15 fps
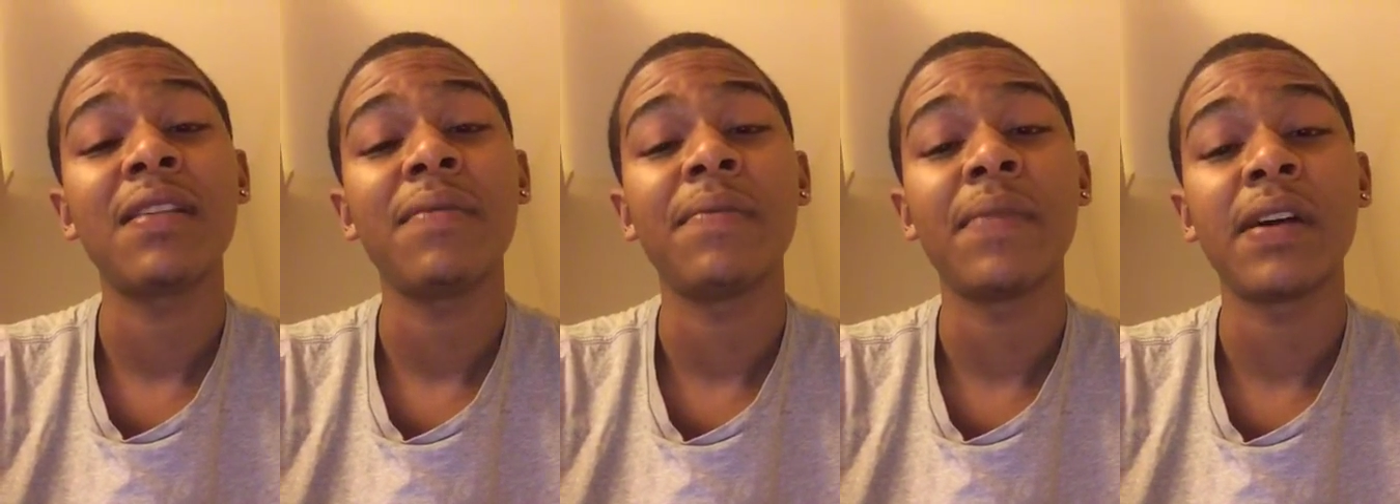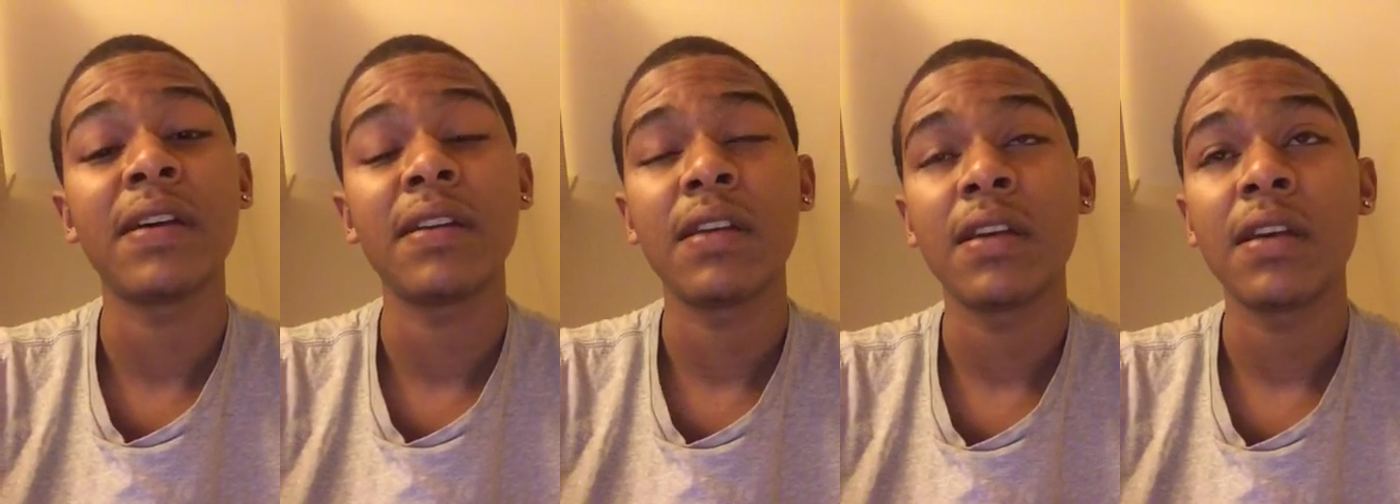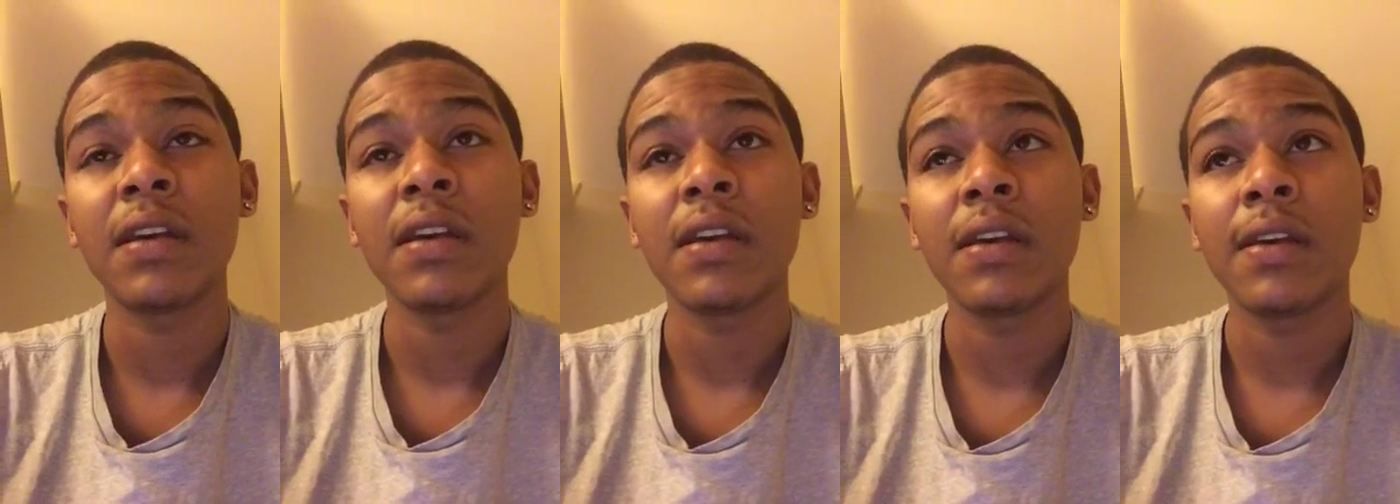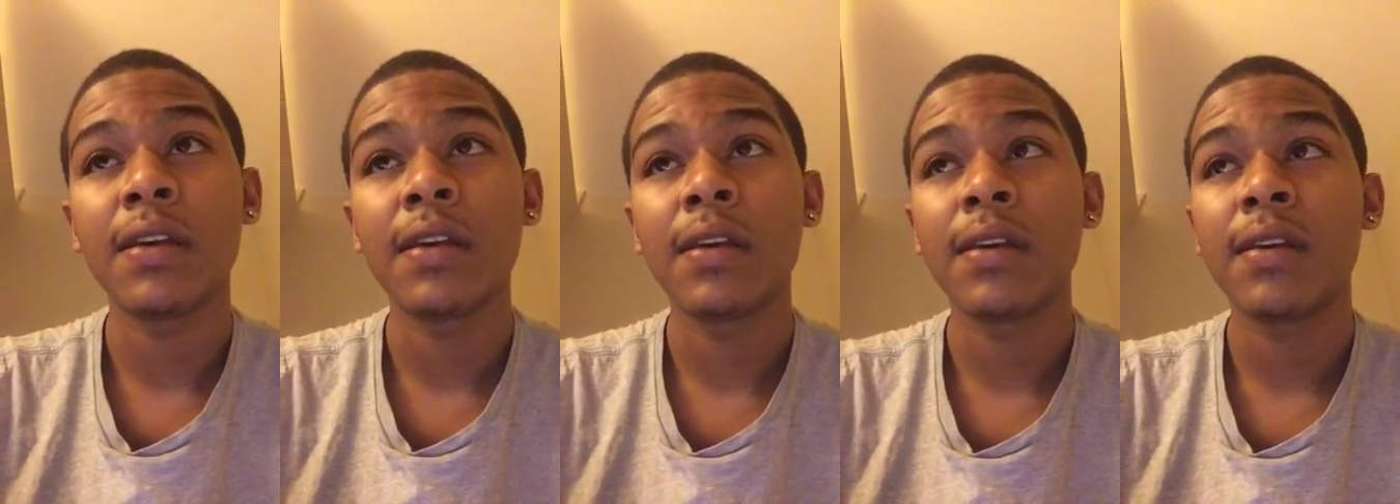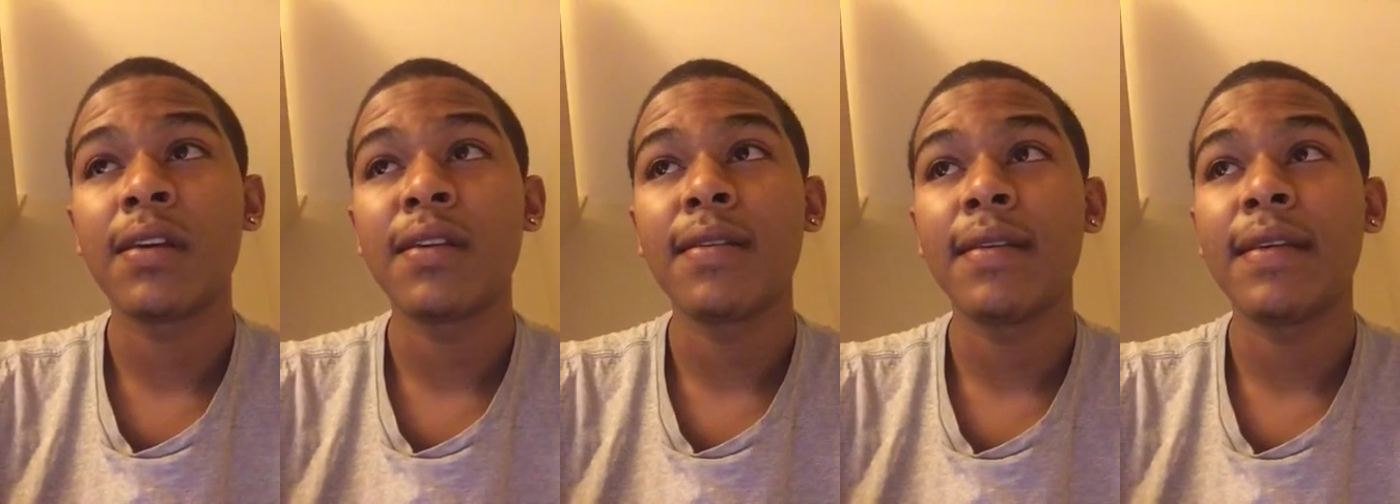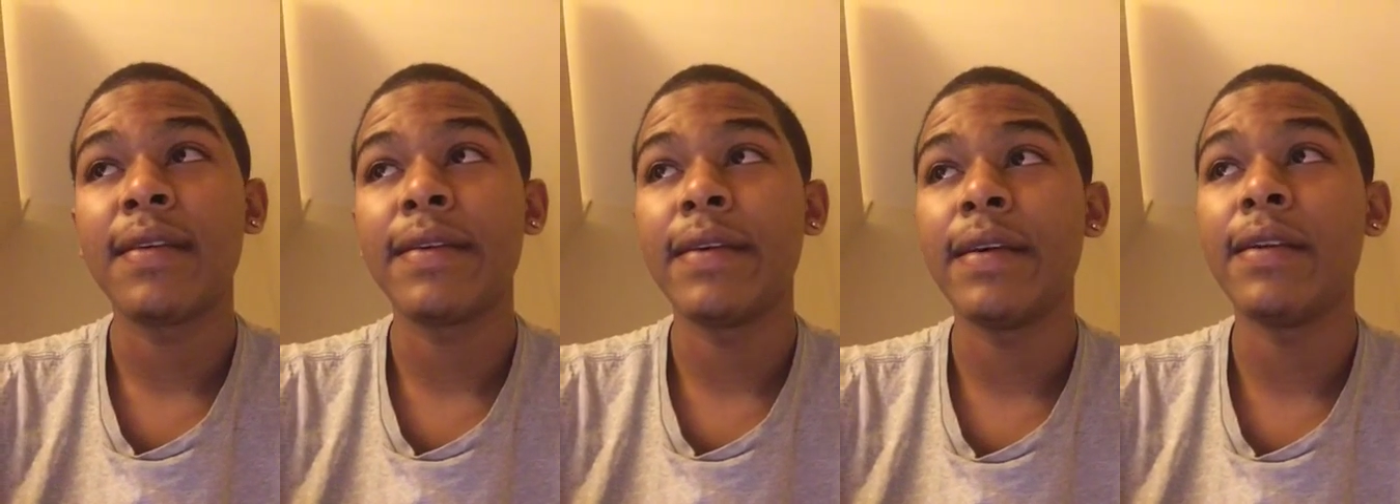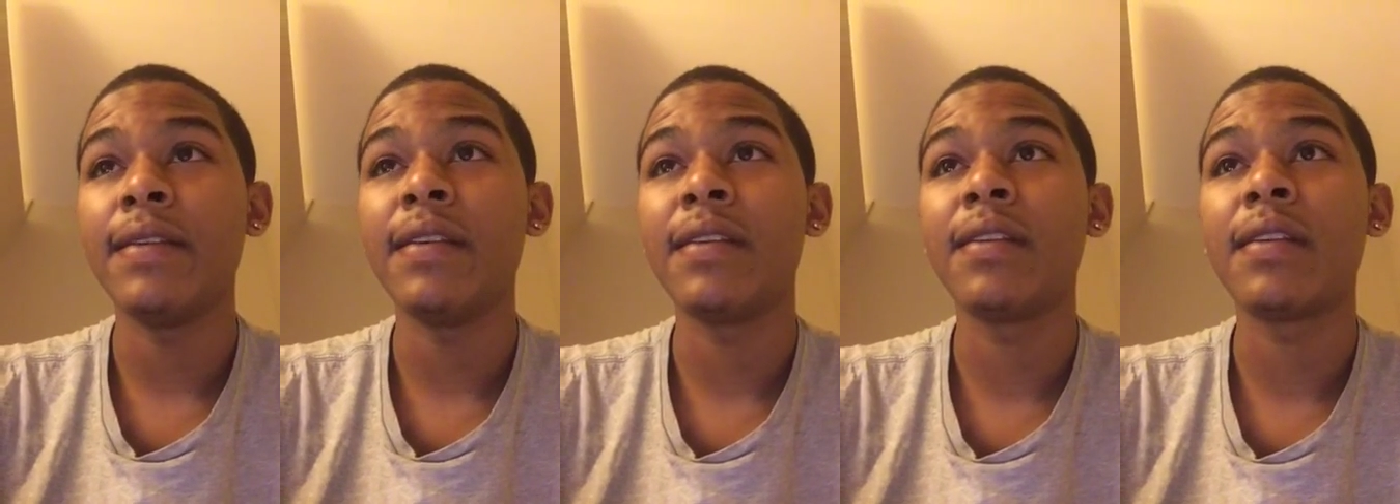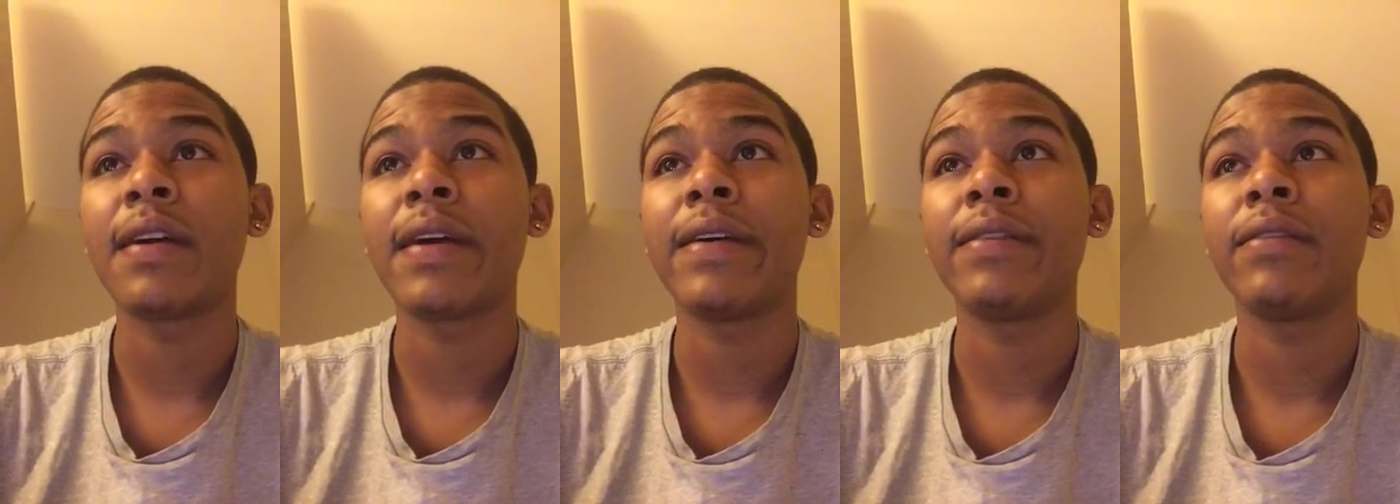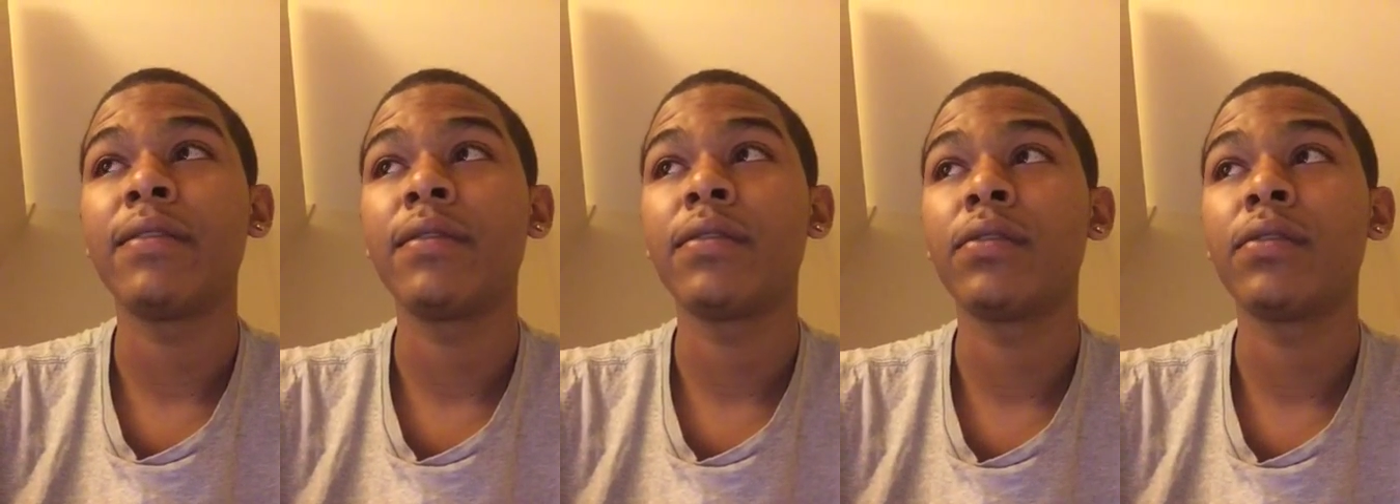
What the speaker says: but it did not